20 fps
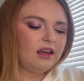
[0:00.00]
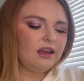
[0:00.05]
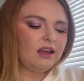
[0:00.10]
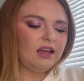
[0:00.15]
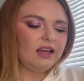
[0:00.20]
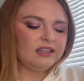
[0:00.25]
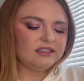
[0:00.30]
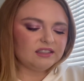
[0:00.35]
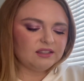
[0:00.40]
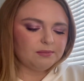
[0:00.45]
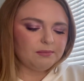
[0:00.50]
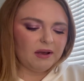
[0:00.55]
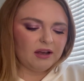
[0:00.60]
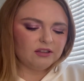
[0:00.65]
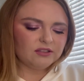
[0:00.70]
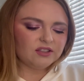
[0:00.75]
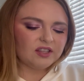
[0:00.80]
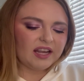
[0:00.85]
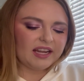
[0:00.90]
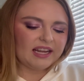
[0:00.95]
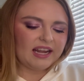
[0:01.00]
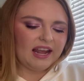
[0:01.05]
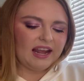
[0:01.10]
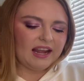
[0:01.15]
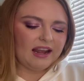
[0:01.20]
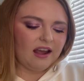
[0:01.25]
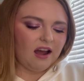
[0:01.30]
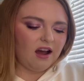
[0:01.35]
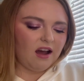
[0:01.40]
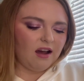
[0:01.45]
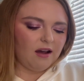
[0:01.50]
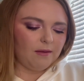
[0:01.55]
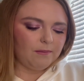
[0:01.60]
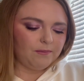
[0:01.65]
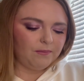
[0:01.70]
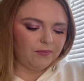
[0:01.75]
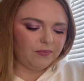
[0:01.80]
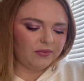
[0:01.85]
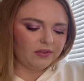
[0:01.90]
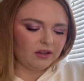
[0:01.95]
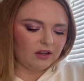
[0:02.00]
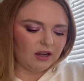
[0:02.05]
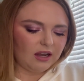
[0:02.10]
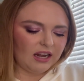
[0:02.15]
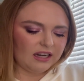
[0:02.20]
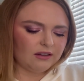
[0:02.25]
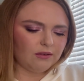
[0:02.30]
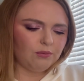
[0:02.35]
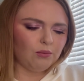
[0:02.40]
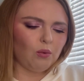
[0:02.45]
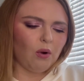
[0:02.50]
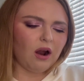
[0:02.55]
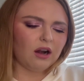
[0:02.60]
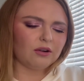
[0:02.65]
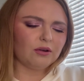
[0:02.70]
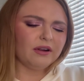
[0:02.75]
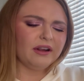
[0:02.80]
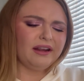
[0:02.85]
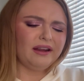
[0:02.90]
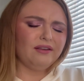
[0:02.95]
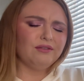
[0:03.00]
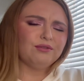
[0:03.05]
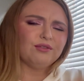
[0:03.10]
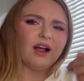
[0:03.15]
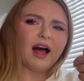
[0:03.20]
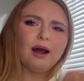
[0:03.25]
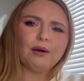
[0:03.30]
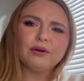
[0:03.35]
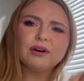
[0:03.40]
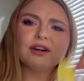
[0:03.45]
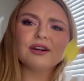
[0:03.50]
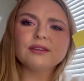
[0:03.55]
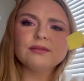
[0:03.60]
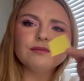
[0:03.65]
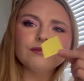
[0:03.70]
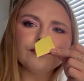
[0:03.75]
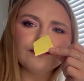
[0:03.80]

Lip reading: a kind of watery flower